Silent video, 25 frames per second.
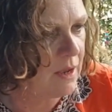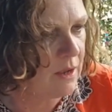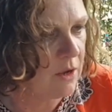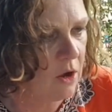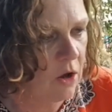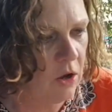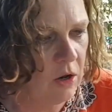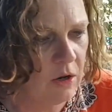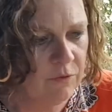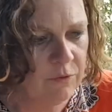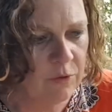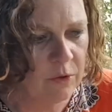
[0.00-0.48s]

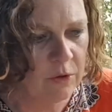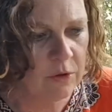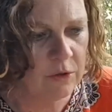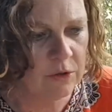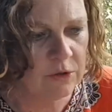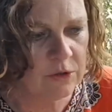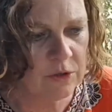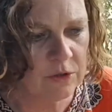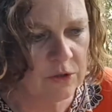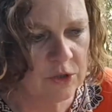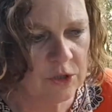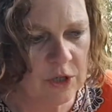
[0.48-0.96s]
olive
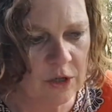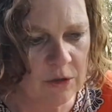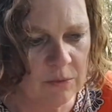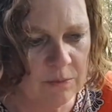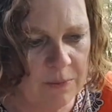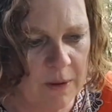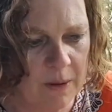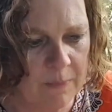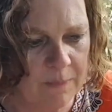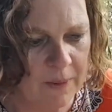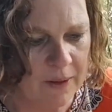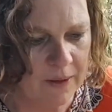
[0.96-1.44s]
oil, salt and
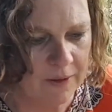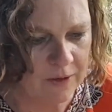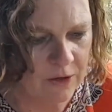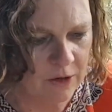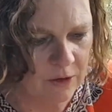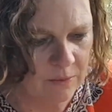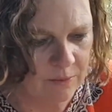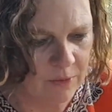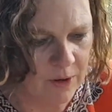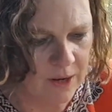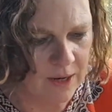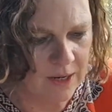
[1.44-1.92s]
pepper,
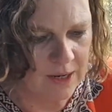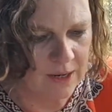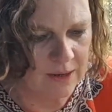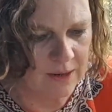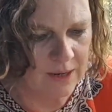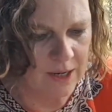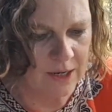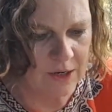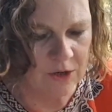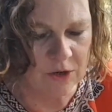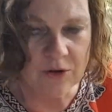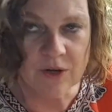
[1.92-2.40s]
no brainer,
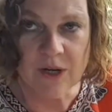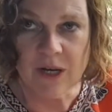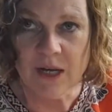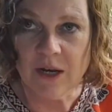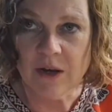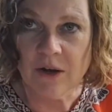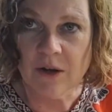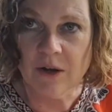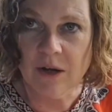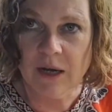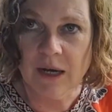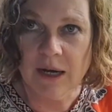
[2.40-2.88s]
and you need
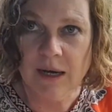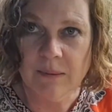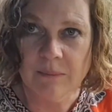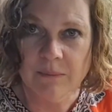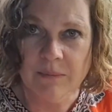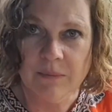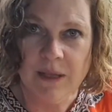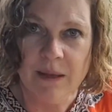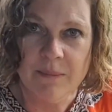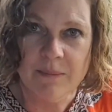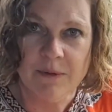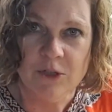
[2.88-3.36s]

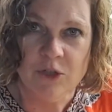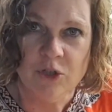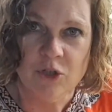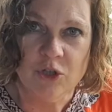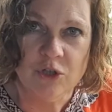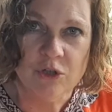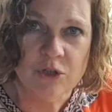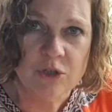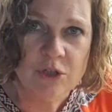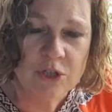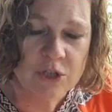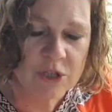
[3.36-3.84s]
lemon
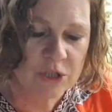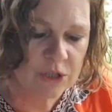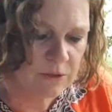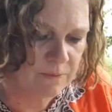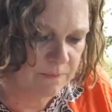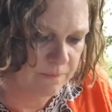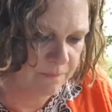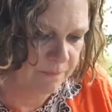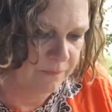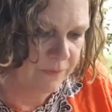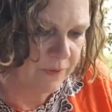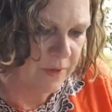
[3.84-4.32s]
juice.
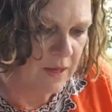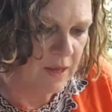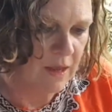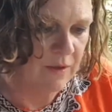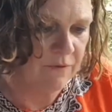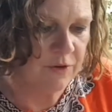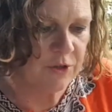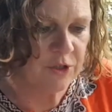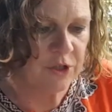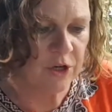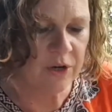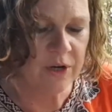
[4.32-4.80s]
If
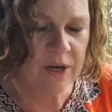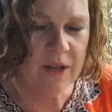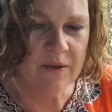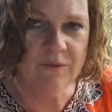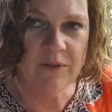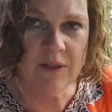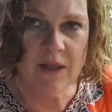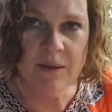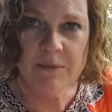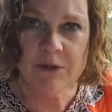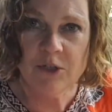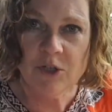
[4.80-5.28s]
you don't have
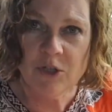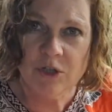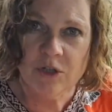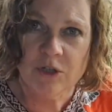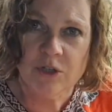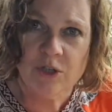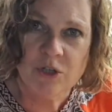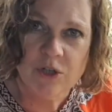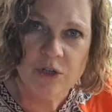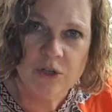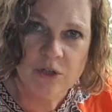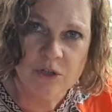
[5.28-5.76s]
lemon
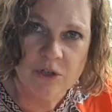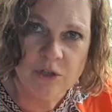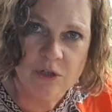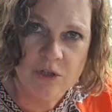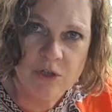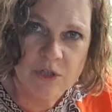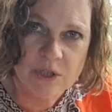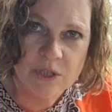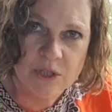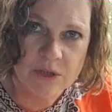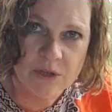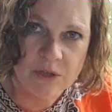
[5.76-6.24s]
juice, you could
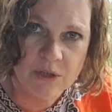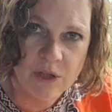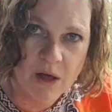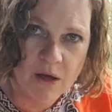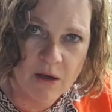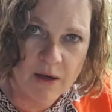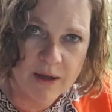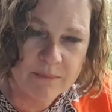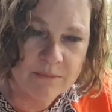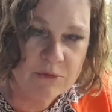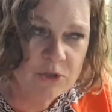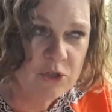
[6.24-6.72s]
use
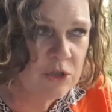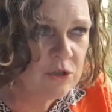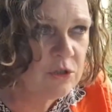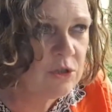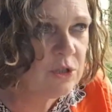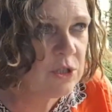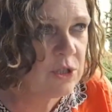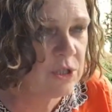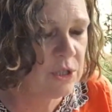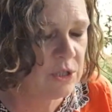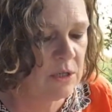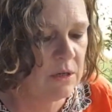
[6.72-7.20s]
lime
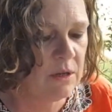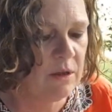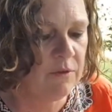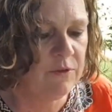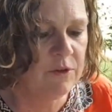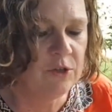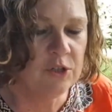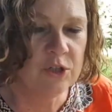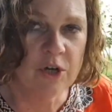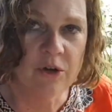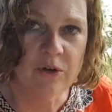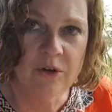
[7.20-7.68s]
juice. If
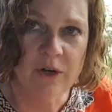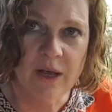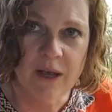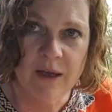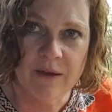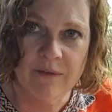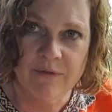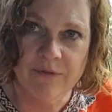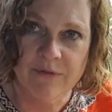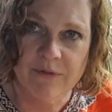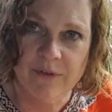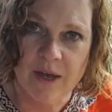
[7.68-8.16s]
you don't
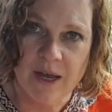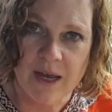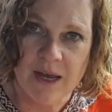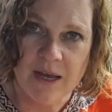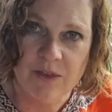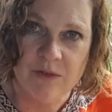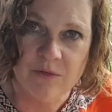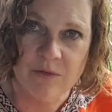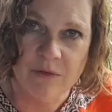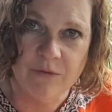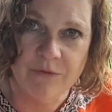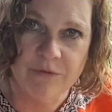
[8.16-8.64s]
have
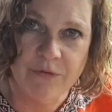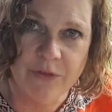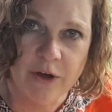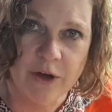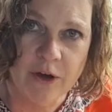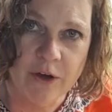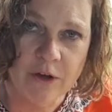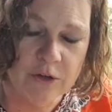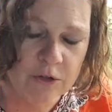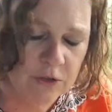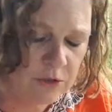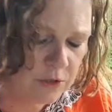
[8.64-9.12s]
either of
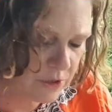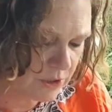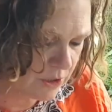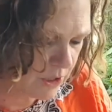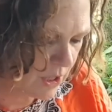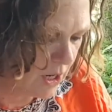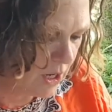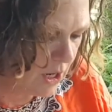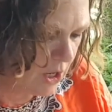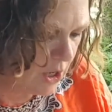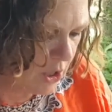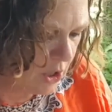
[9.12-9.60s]
those,
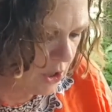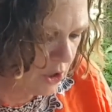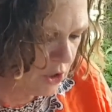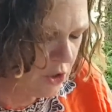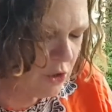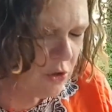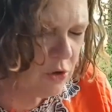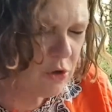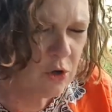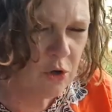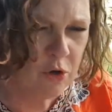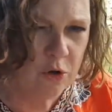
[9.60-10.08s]

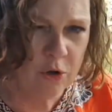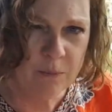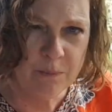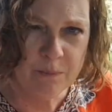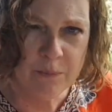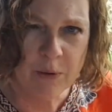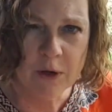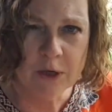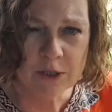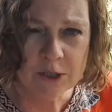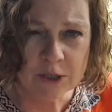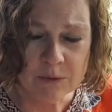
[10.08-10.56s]
you could
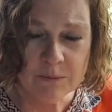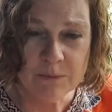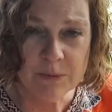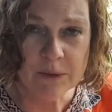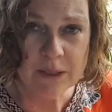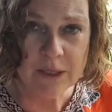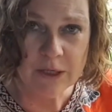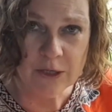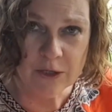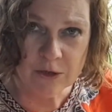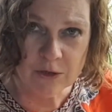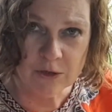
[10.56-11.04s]
possibly
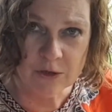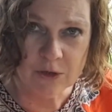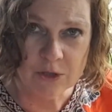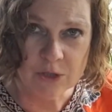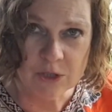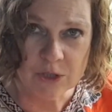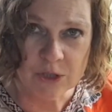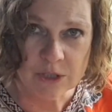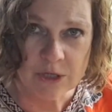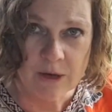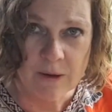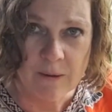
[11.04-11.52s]

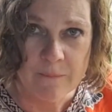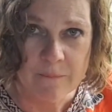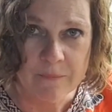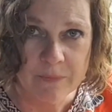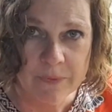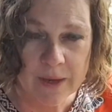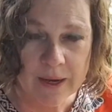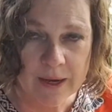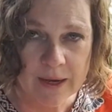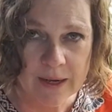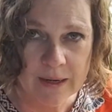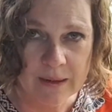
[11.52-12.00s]
use
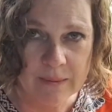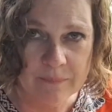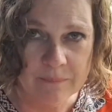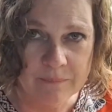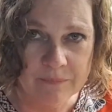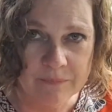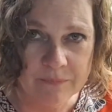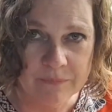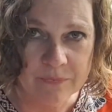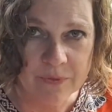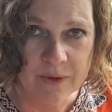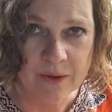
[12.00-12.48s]

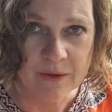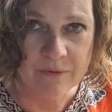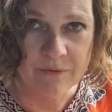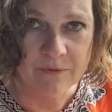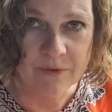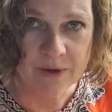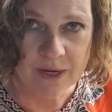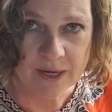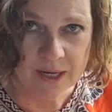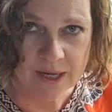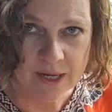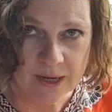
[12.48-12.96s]

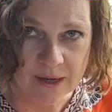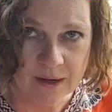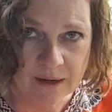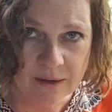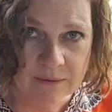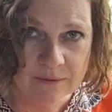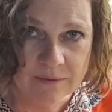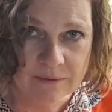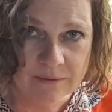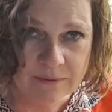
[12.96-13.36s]
vinegar.